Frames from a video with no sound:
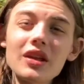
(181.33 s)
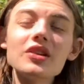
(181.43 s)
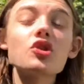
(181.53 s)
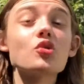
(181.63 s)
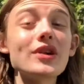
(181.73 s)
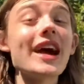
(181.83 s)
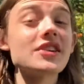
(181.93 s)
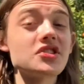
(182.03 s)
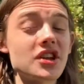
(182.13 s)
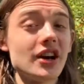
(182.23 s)
your
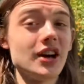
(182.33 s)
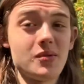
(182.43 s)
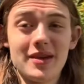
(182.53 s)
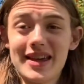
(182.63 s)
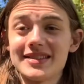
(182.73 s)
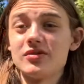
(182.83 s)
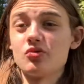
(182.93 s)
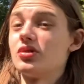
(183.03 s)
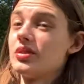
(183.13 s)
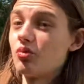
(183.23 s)
reaction economy isn't
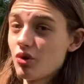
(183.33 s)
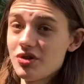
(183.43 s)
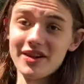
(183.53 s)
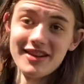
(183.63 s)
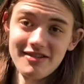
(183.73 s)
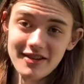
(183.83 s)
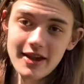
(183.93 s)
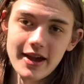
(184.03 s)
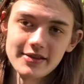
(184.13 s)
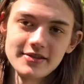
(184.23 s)
really worth anything
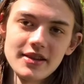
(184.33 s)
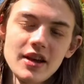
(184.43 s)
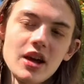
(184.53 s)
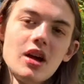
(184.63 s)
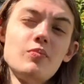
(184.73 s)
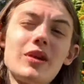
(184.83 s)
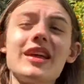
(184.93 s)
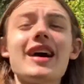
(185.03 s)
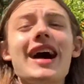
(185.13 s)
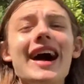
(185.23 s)
yet. But at
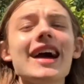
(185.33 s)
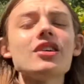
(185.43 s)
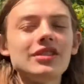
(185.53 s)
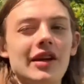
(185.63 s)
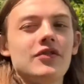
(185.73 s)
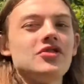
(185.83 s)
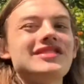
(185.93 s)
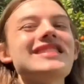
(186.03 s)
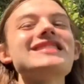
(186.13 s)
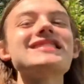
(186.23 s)
higher levels,
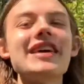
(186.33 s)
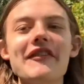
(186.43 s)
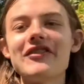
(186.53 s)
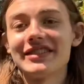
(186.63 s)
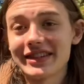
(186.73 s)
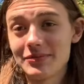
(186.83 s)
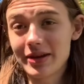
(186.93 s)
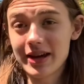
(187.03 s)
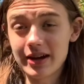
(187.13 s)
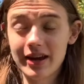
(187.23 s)
this definitely
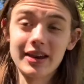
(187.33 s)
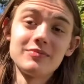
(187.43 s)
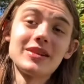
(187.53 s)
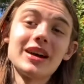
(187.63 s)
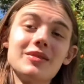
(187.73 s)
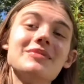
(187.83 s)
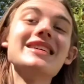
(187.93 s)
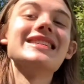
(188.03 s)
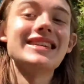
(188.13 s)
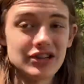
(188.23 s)
can become
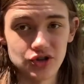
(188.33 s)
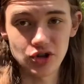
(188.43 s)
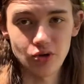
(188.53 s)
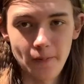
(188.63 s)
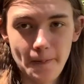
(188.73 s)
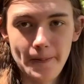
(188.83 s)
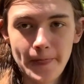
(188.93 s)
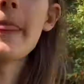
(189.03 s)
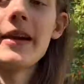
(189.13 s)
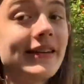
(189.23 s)
an issue.
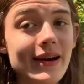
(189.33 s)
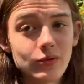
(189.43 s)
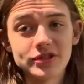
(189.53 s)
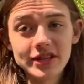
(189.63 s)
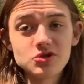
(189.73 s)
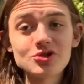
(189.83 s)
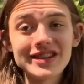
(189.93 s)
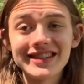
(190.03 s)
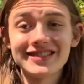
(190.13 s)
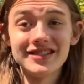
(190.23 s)
Now, what's
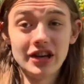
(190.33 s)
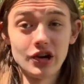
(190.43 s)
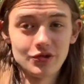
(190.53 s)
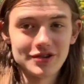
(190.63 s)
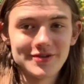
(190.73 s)
interesting to note